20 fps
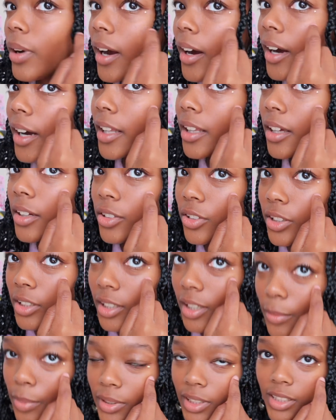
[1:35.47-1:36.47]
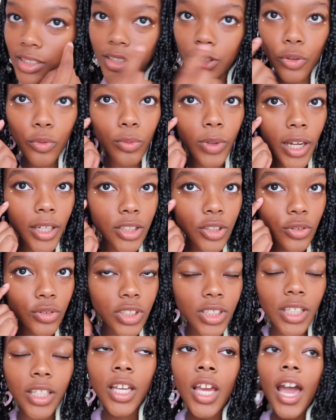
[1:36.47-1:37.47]
brown eyeliner and then I put these little rhinestones
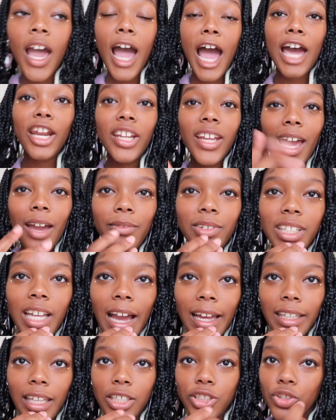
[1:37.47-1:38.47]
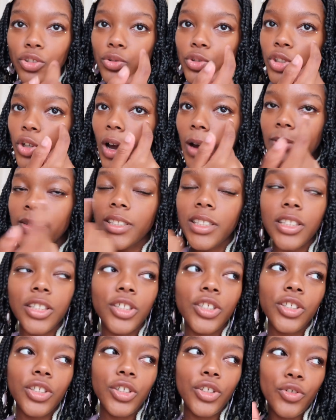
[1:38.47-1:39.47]
in it. I didn't have any eyelash glue, so I was
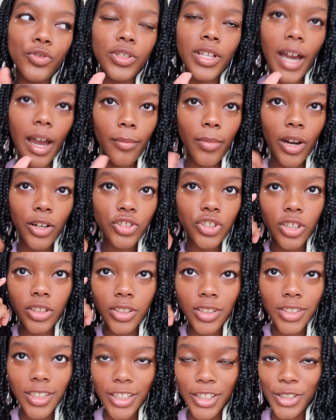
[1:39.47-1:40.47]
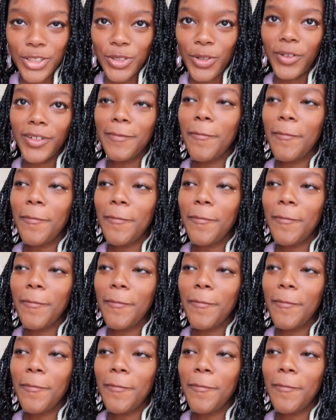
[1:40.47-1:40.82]
literally using eyebrow gel to stick these on.